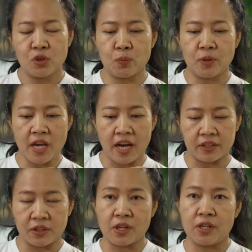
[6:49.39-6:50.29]
to be
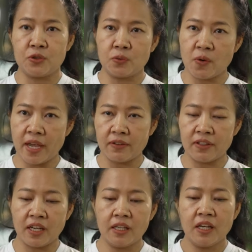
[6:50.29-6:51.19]
agricultural
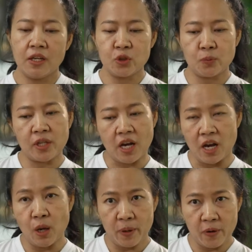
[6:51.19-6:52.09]
area, to be a
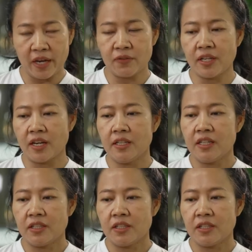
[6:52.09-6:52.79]
urban area,